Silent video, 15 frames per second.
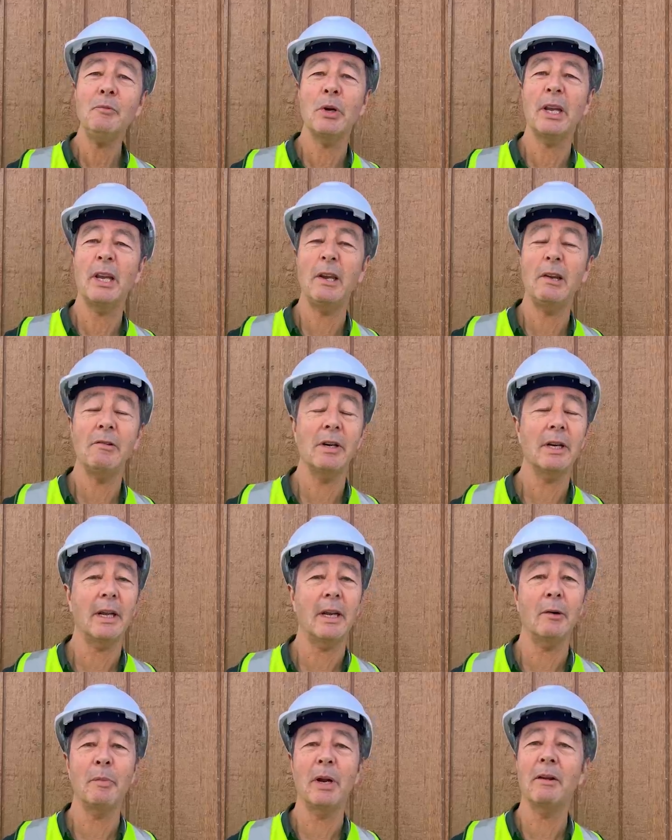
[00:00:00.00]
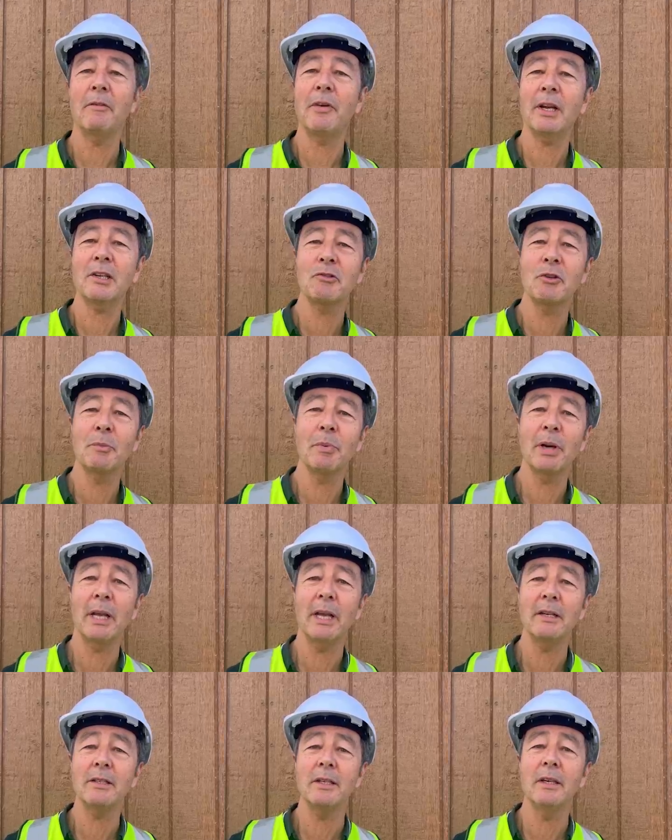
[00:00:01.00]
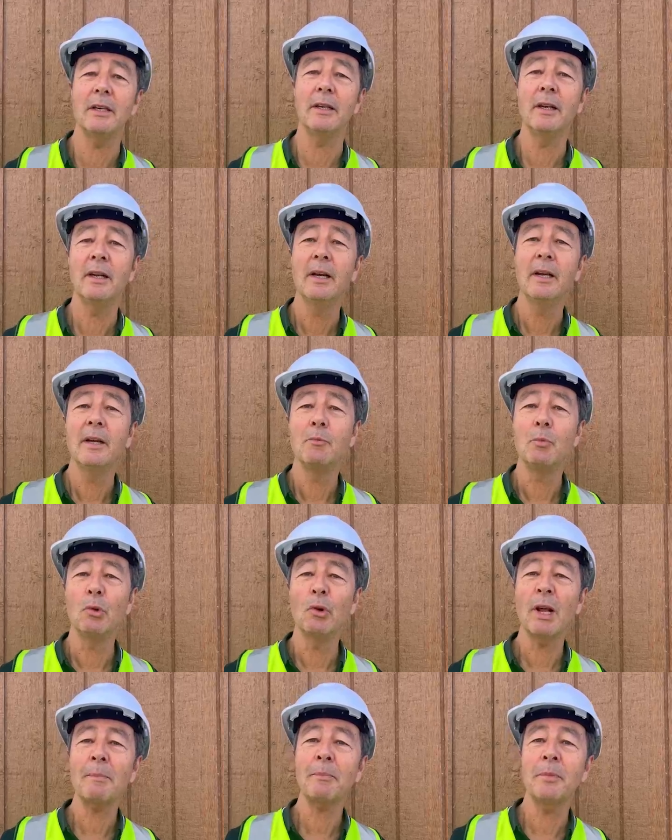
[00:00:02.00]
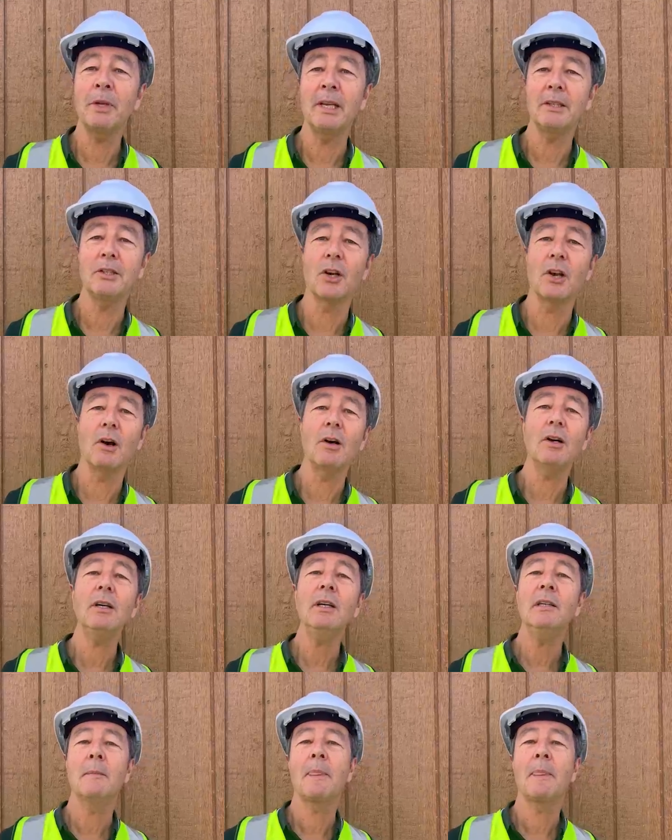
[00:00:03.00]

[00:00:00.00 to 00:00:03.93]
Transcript: We're here at our manufacturing plant in Moorlap near Geelong,